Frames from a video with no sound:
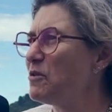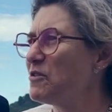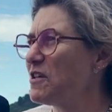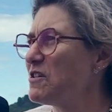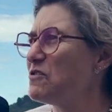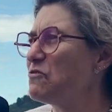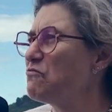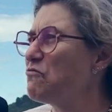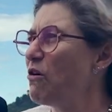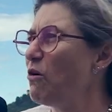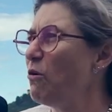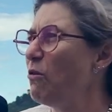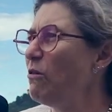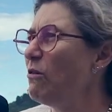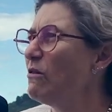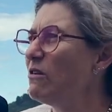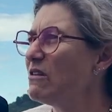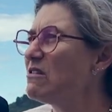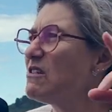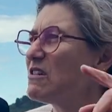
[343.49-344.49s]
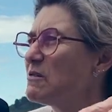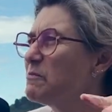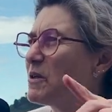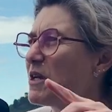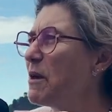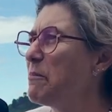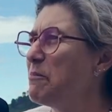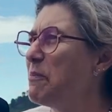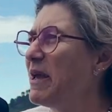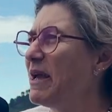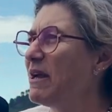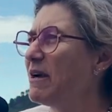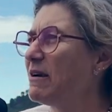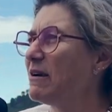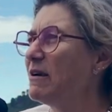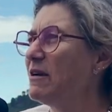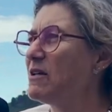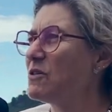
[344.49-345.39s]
doesn't roll, it doesn't become bigger.